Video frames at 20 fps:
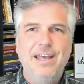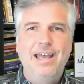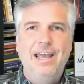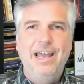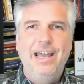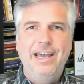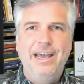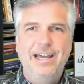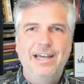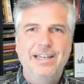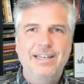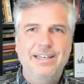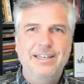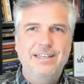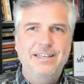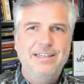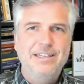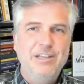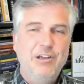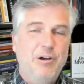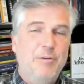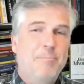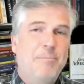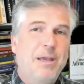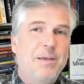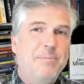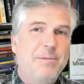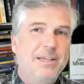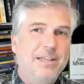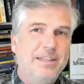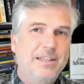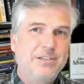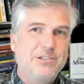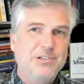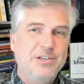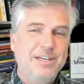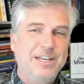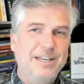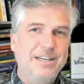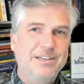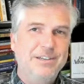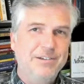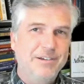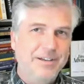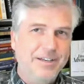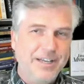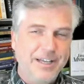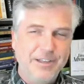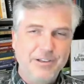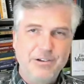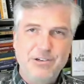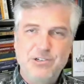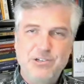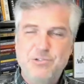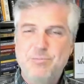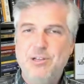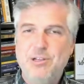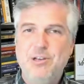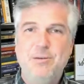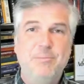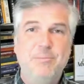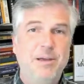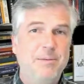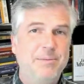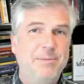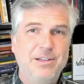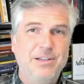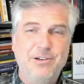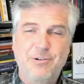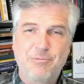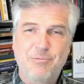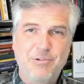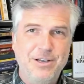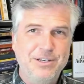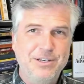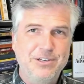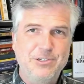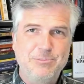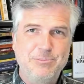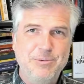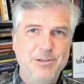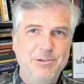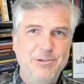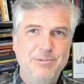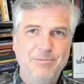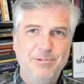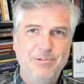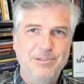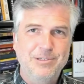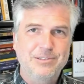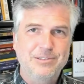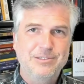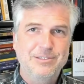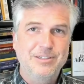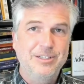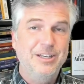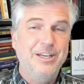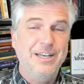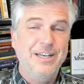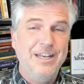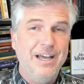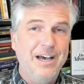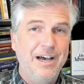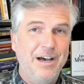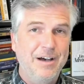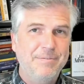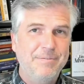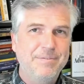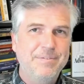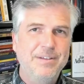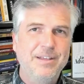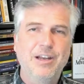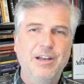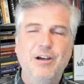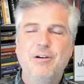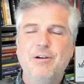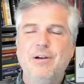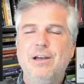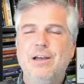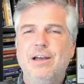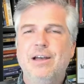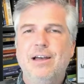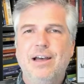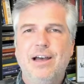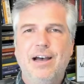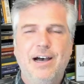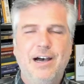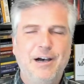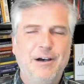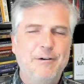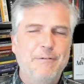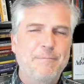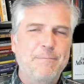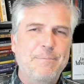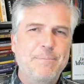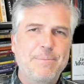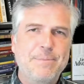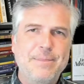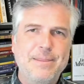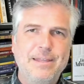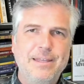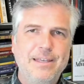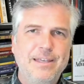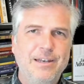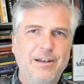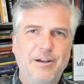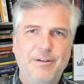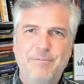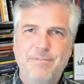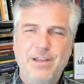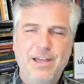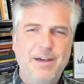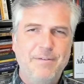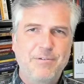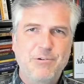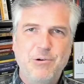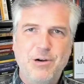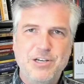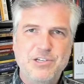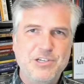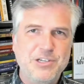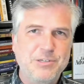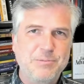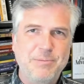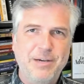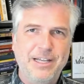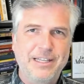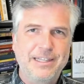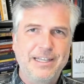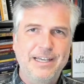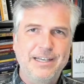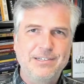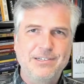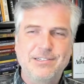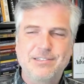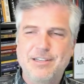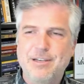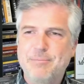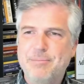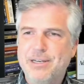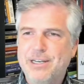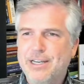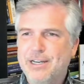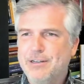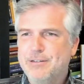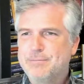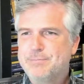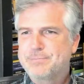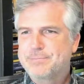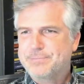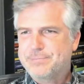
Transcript: and you know, it may be that you need to do another dispute, and maybe your one dispute was good enough. You know, um, you know, if you have questions about that, just let me know.